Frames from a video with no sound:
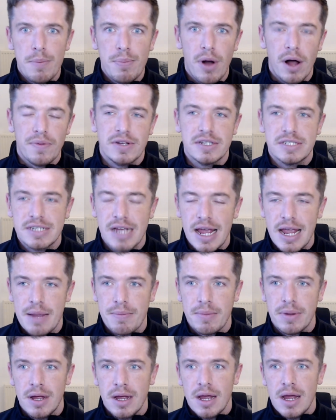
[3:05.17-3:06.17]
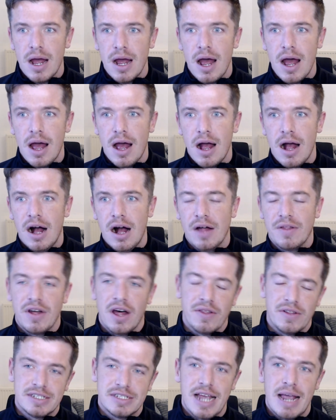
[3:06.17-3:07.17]
But on the same
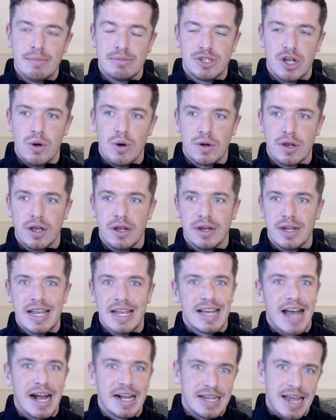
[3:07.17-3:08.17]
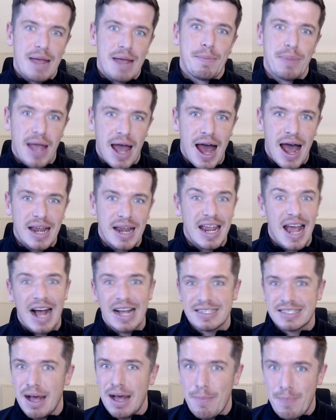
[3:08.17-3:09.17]
token, he can get in behind,
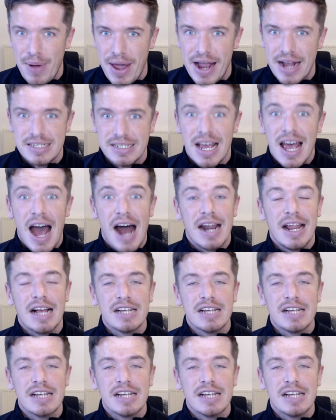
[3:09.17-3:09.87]
he has that pace,